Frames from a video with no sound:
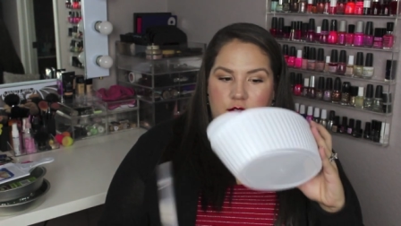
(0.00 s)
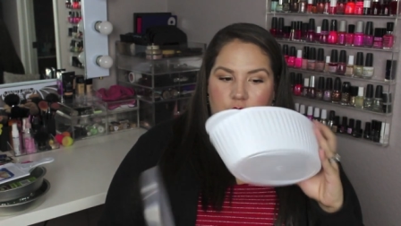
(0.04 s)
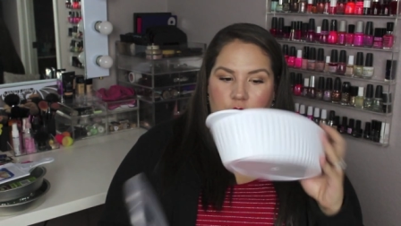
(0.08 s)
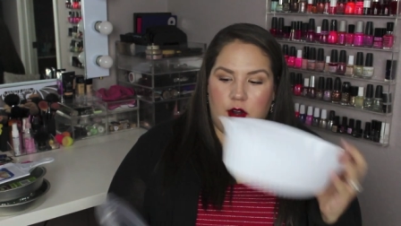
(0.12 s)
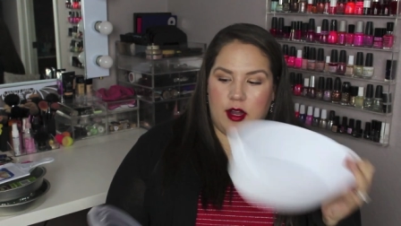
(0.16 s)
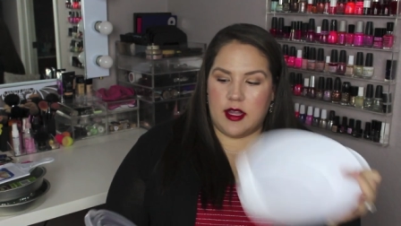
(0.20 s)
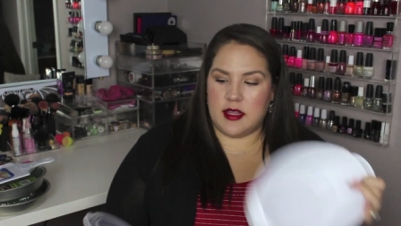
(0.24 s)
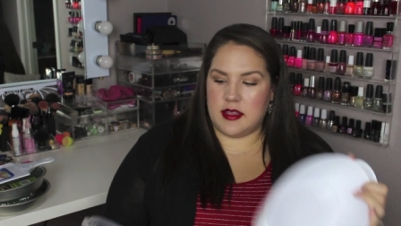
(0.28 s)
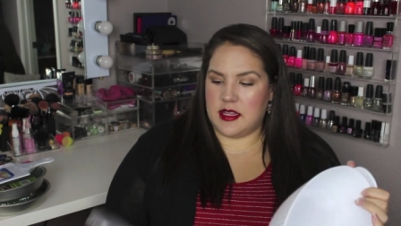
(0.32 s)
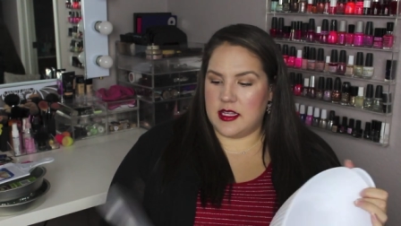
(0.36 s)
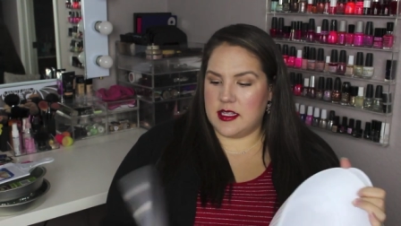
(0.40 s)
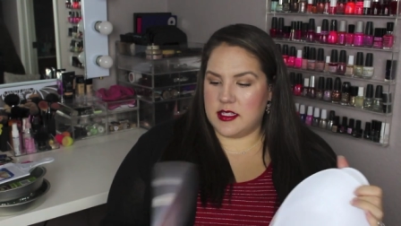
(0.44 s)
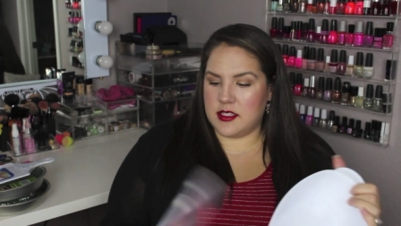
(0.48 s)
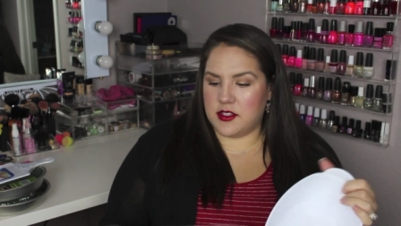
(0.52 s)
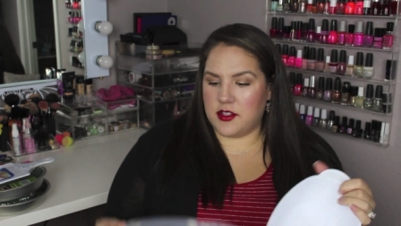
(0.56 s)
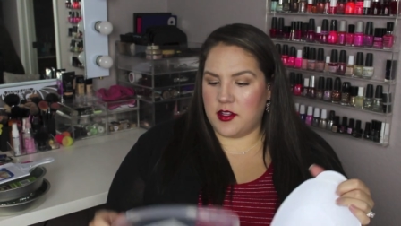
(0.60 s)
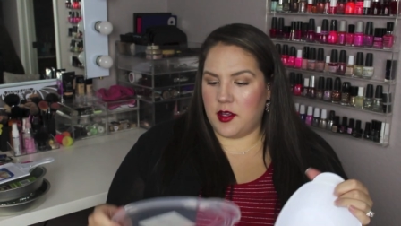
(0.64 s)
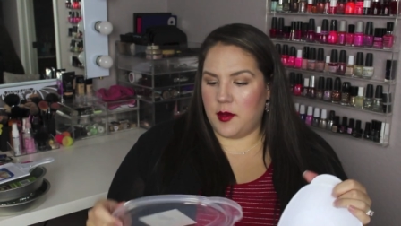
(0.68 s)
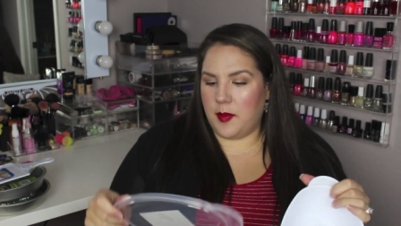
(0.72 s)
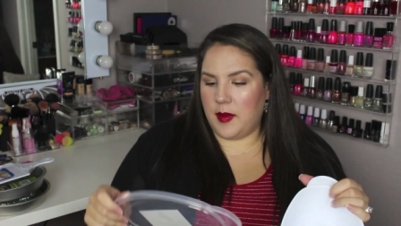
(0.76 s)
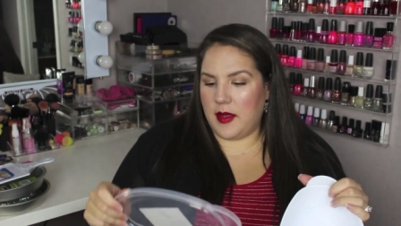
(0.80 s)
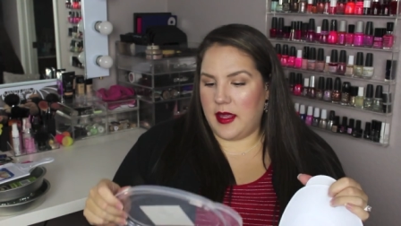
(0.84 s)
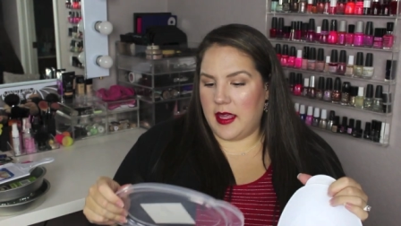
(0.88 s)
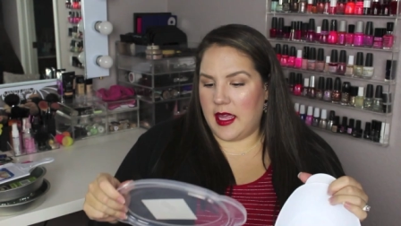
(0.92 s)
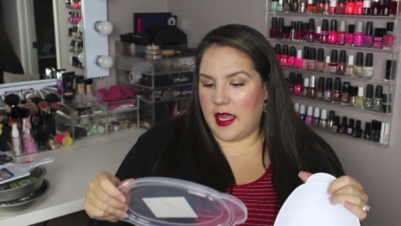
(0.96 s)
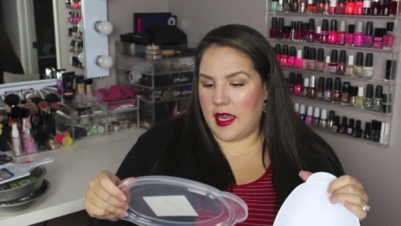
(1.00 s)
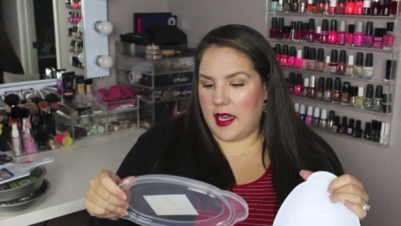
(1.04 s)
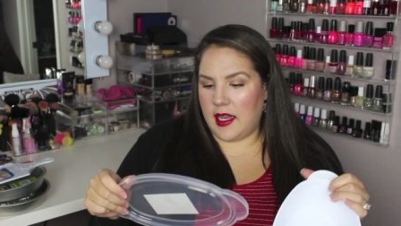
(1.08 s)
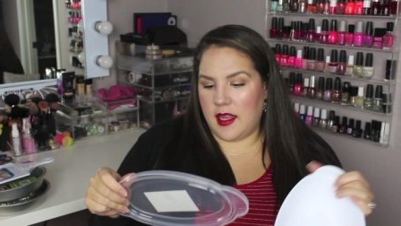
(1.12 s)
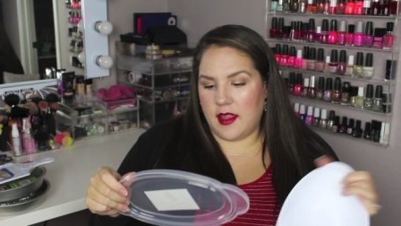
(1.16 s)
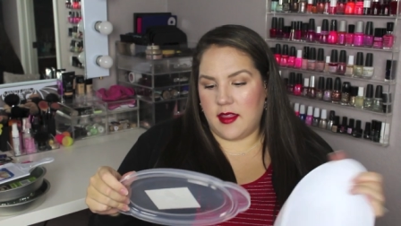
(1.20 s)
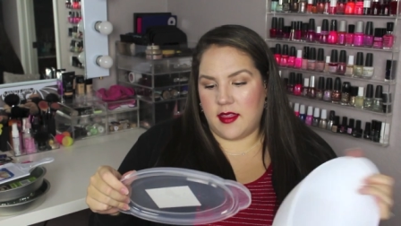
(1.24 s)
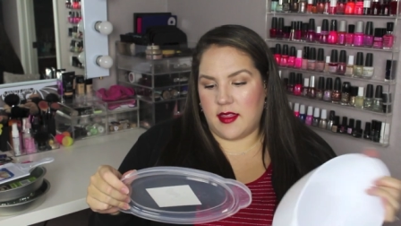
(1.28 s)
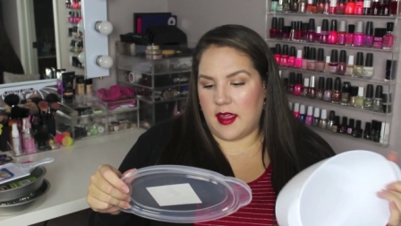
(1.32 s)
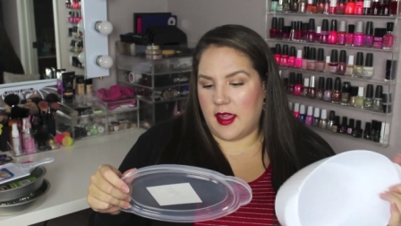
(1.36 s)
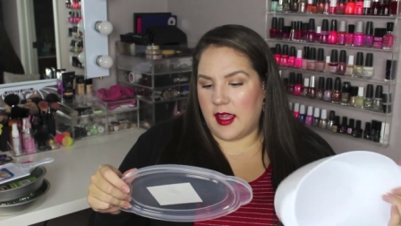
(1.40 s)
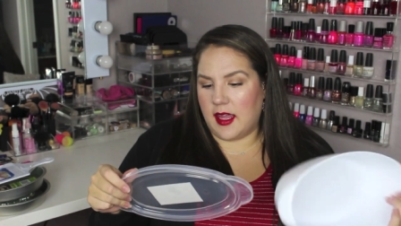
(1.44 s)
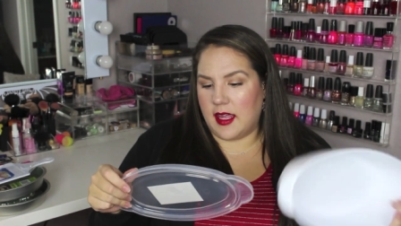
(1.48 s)
for it this could be
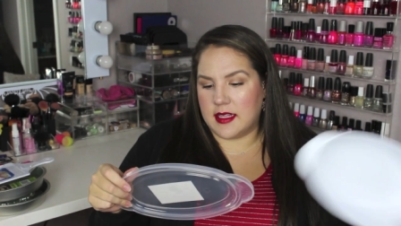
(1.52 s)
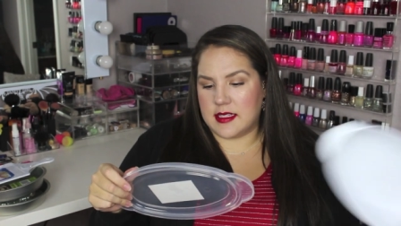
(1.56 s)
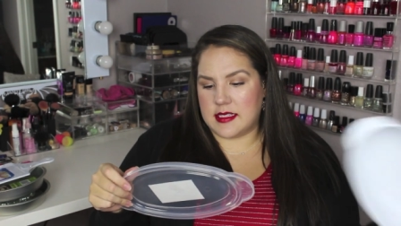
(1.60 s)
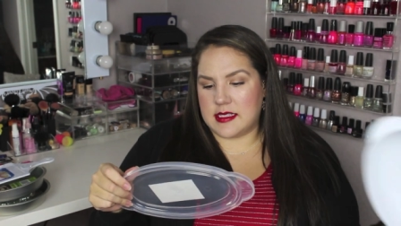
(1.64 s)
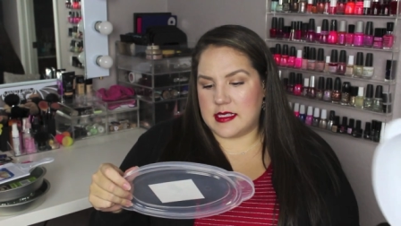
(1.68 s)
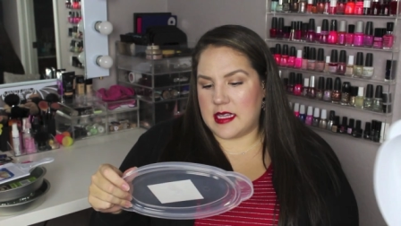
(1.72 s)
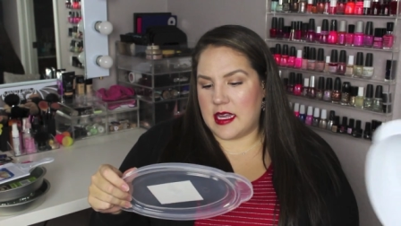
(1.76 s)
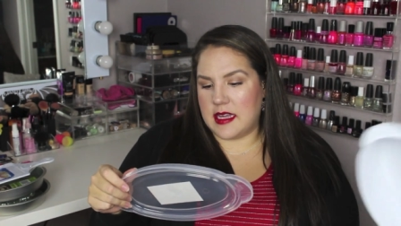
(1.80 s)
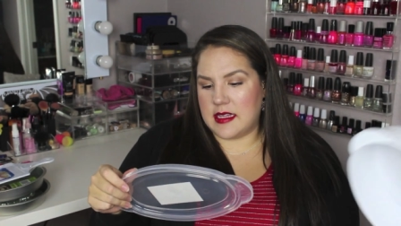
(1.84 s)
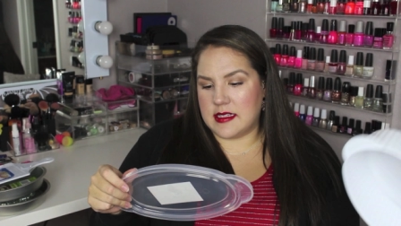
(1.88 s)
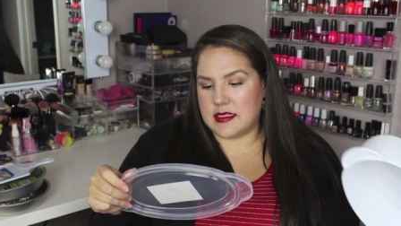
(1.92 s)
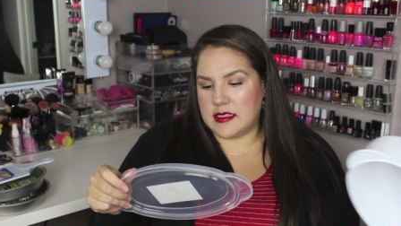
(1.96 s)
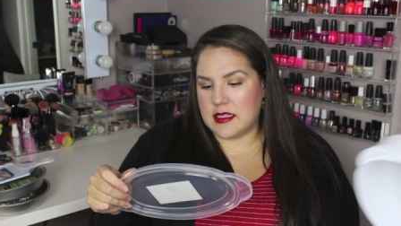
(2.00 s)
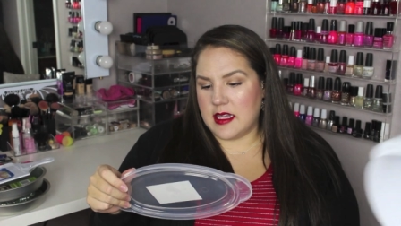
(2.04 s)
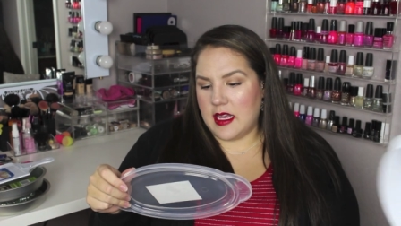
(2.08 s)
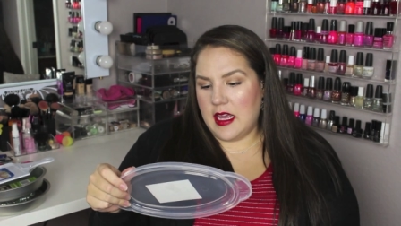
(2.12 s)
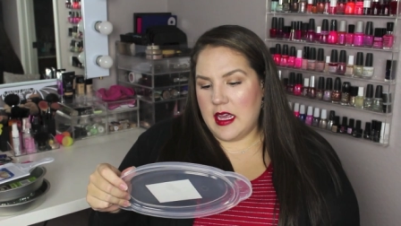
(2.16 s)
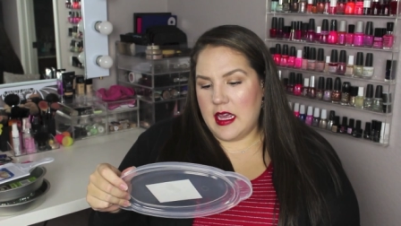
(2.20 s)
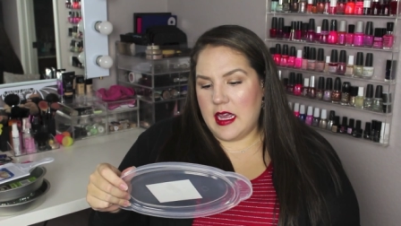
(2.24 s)
anything it says